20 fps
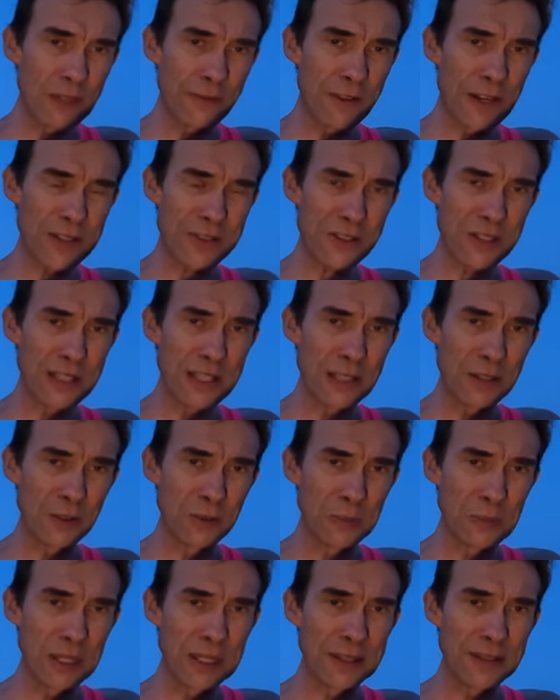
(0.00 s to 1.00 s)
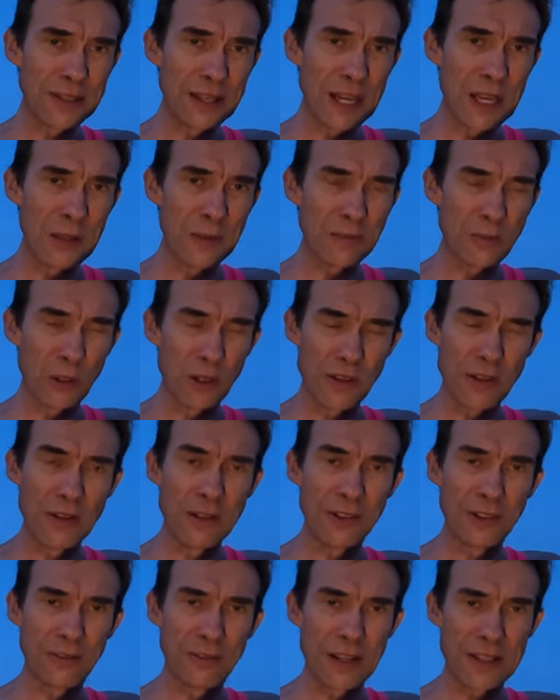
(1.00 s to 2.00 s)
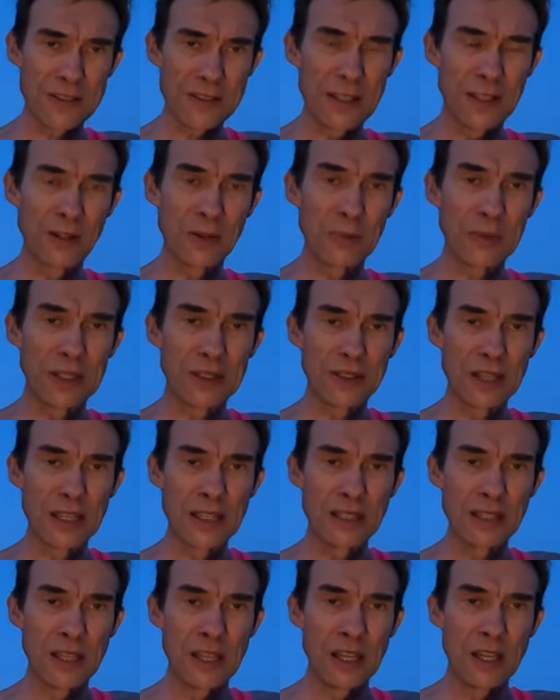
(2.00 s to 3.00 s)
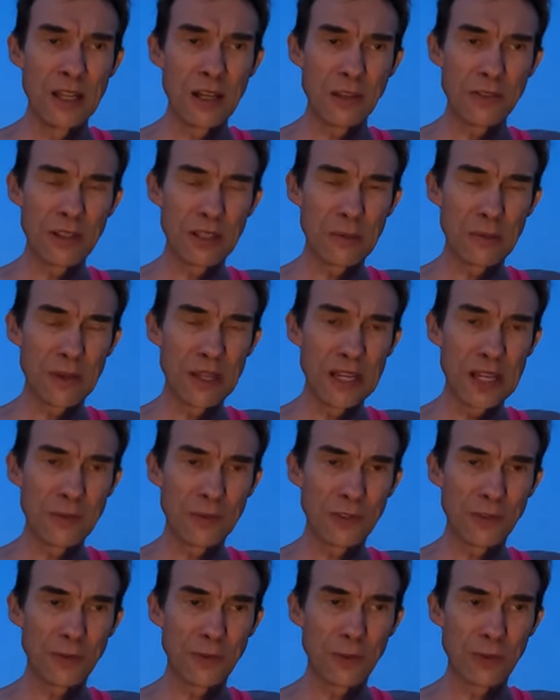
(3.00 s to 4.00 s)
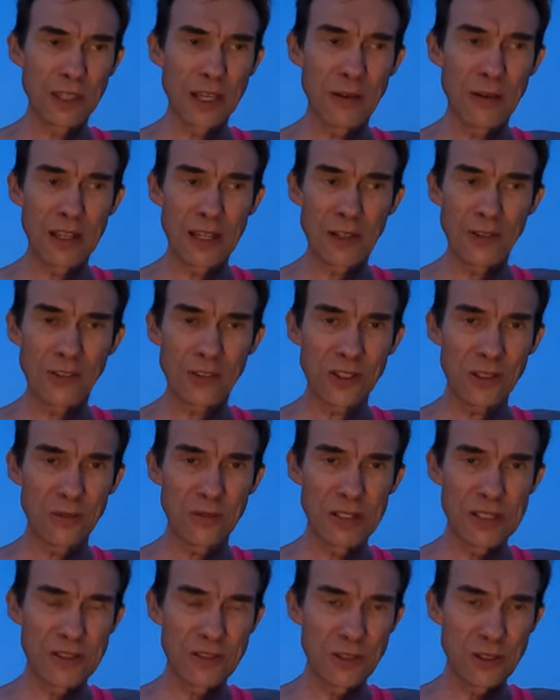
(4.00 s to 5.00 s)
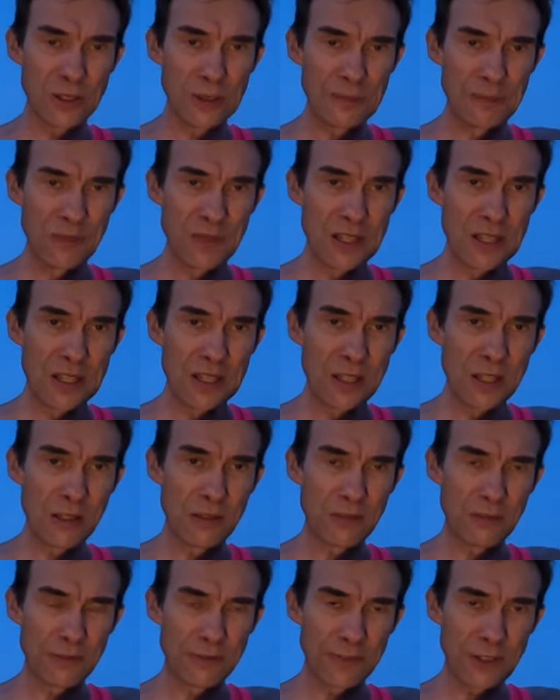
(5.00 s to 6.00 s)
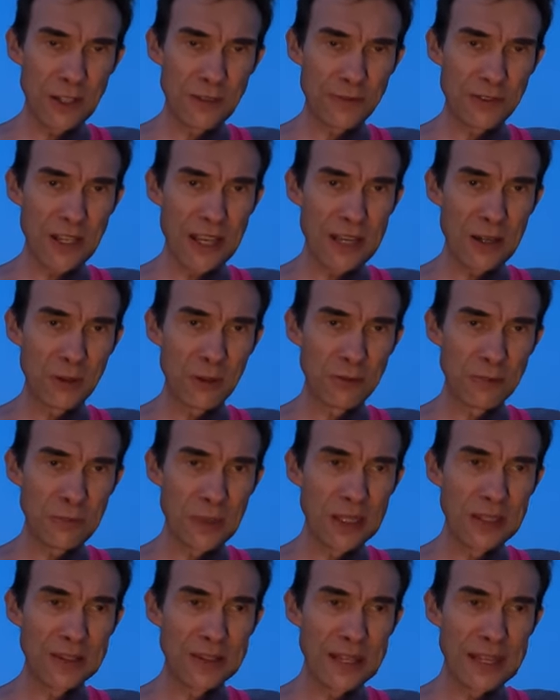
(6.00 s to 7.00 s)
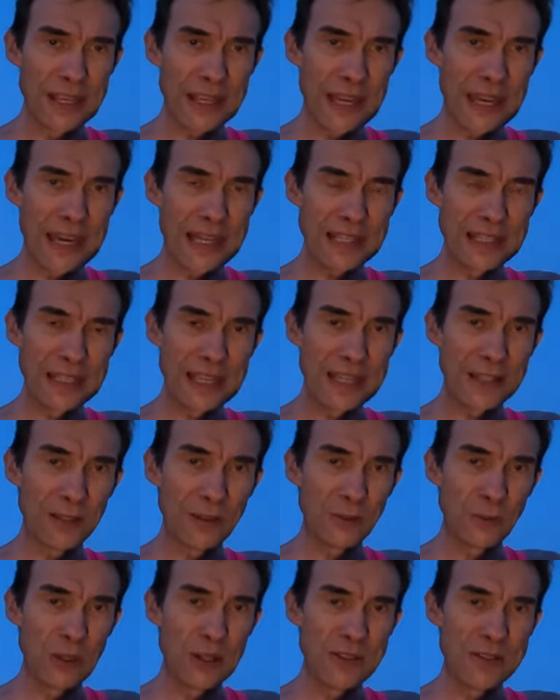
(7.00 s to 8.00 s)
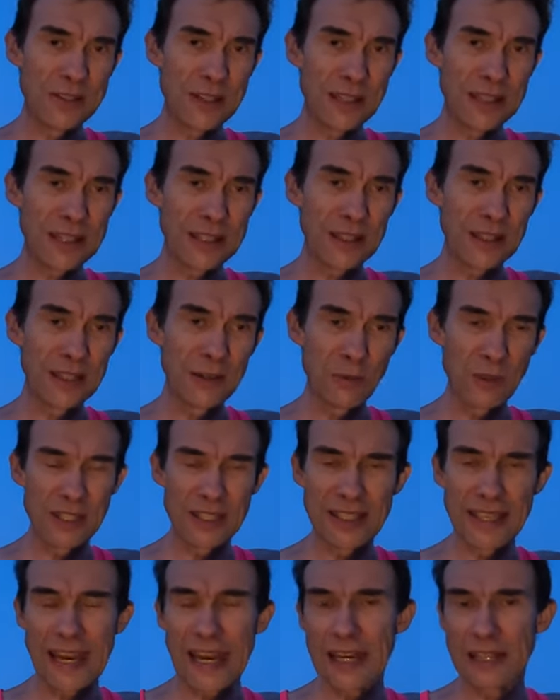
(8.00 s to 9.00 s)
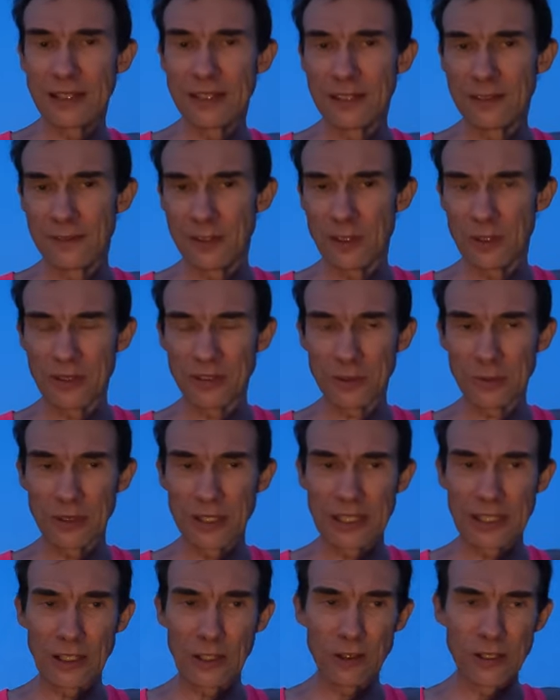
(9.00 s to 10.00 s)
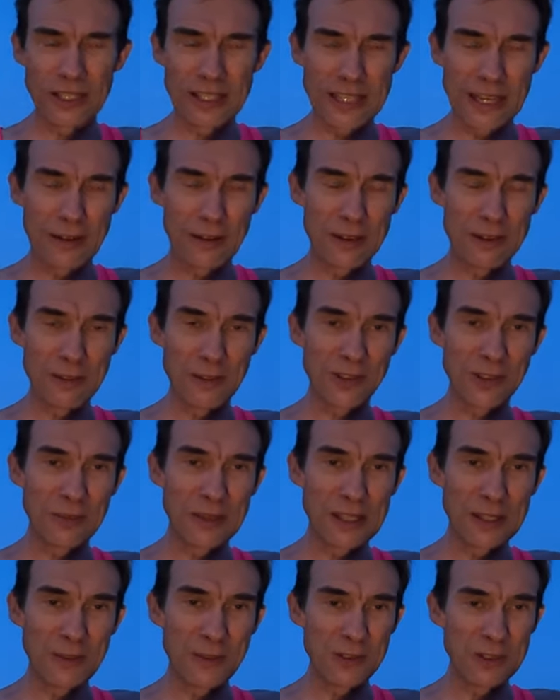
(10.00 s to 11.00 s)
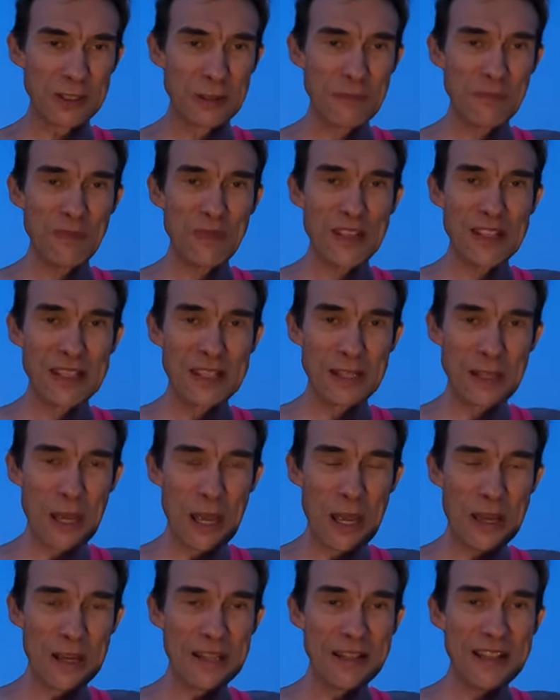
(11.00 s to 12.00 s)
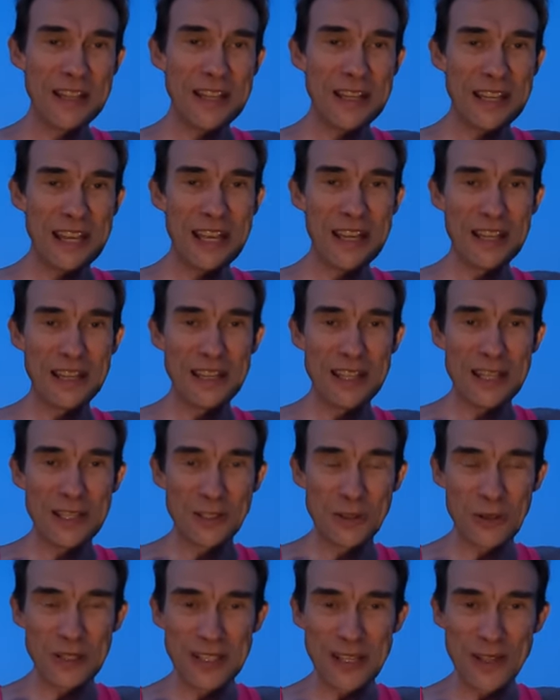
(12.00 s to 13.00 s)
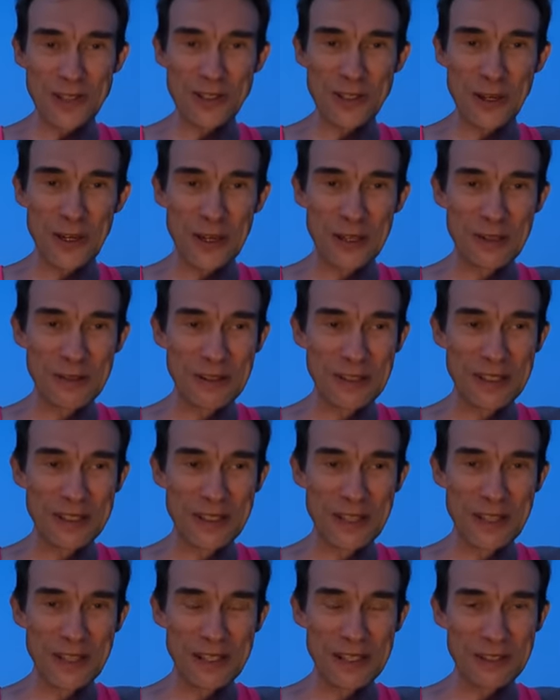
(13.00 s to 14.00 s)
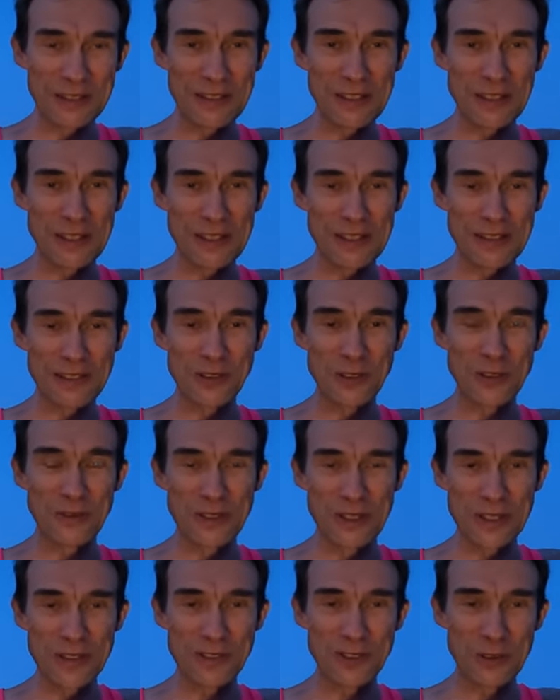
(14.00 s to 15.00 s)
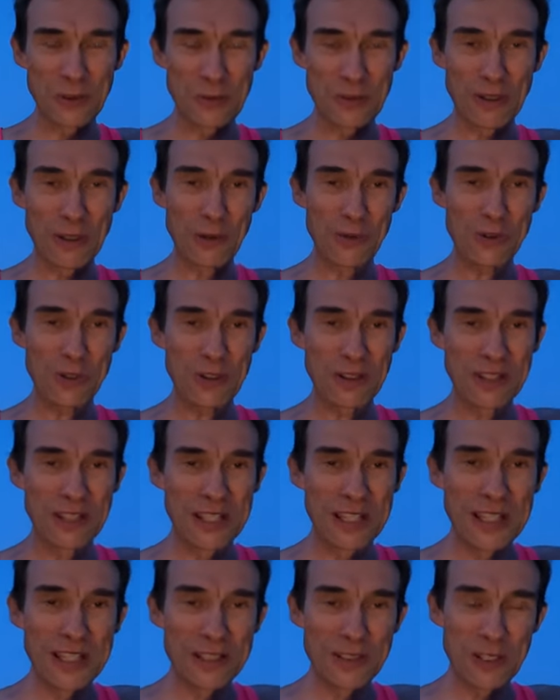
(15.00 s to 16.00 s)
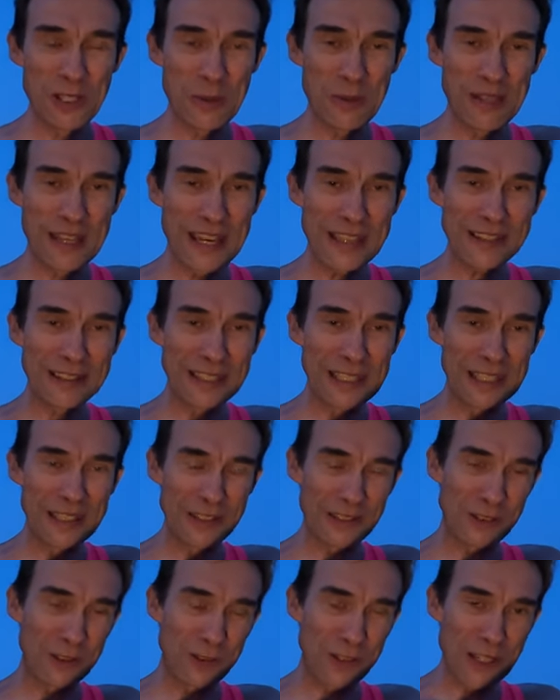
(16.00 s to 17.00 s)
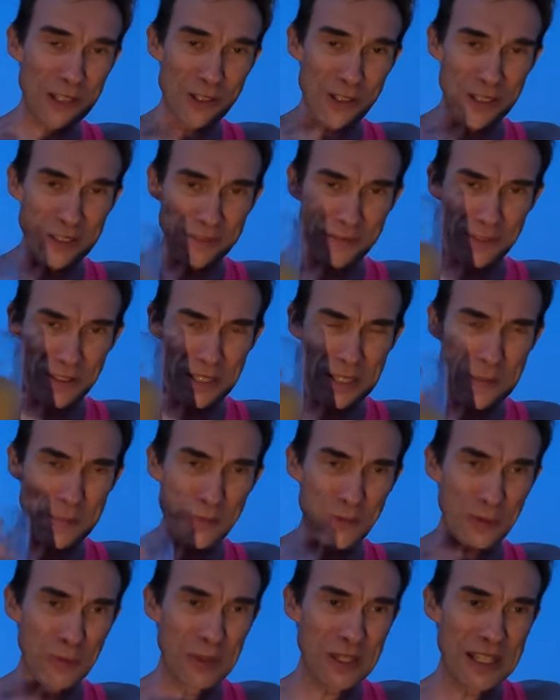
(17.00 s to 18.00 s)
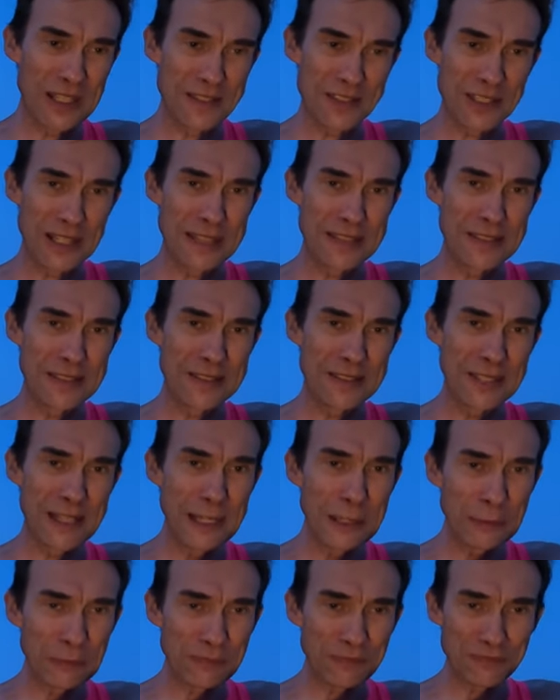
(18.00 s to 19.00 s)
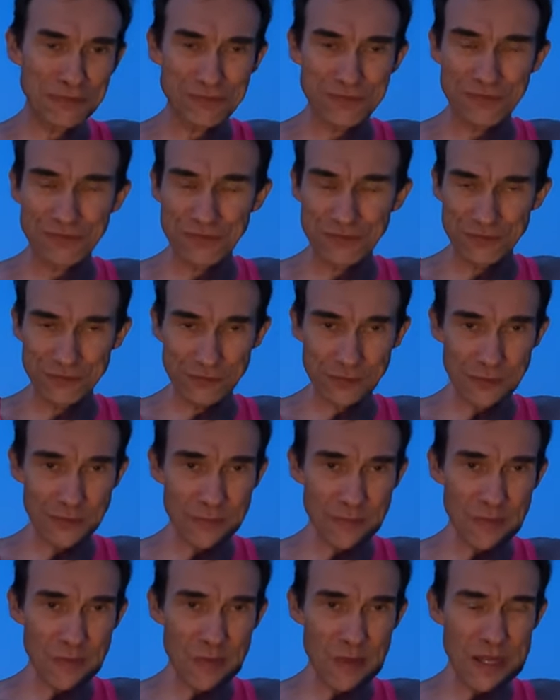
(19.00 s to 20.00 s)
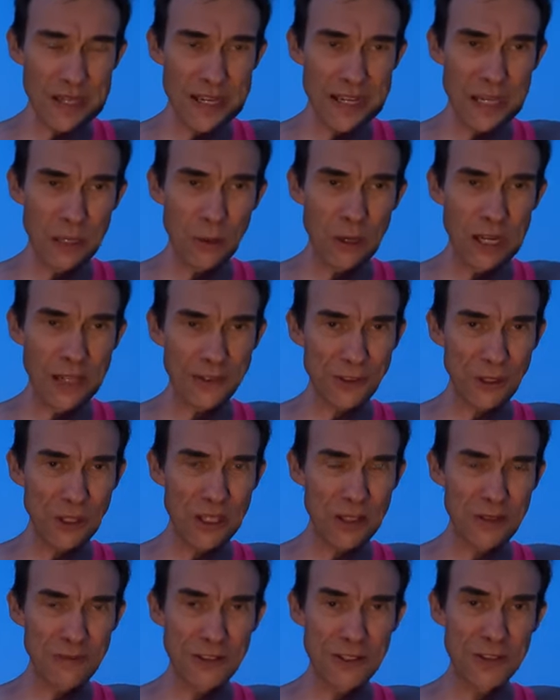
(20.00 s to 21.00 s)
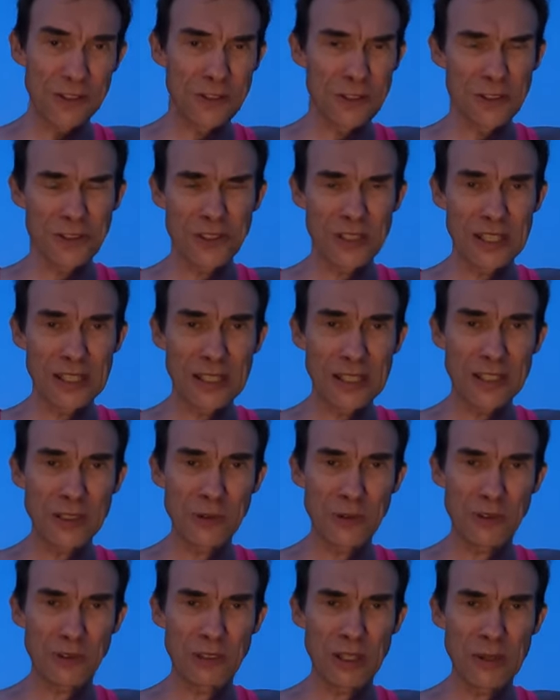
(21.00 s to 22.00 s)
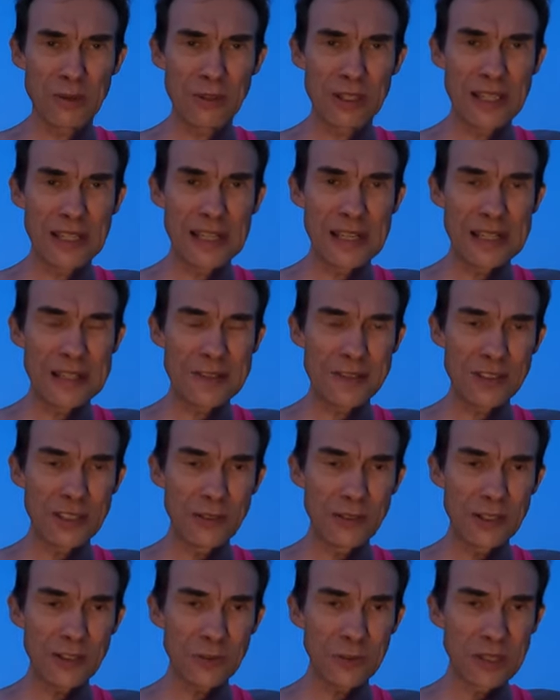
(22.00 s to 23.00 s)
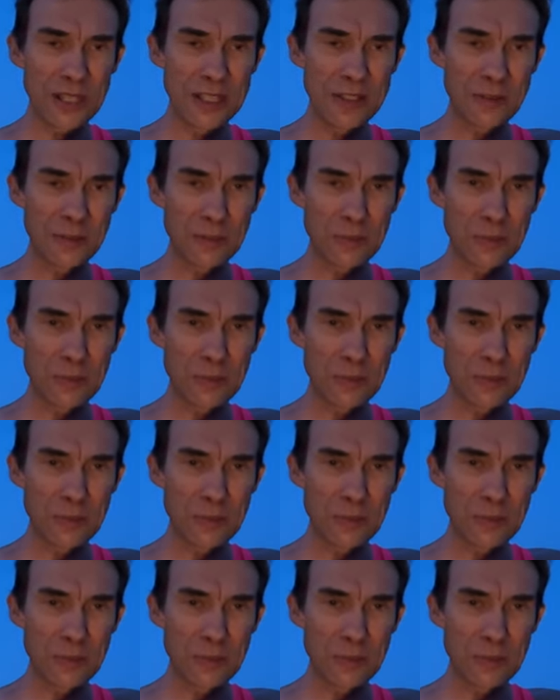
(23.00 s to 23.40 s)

vets league on Monday. Well, there is a vets league on Monday. I think I might have to forego it because I can't really do a 5k on Monday and again on Wednesday, can I? Well, you can if you're someone like Ollie Garrod or something, who's, you know, 20 years younger and sort of a super ultra GB athlete. Congratulations for him for being selected today. Anyway, so I hope you found this interesting. Like and subscribe on that, and see you on the next one then.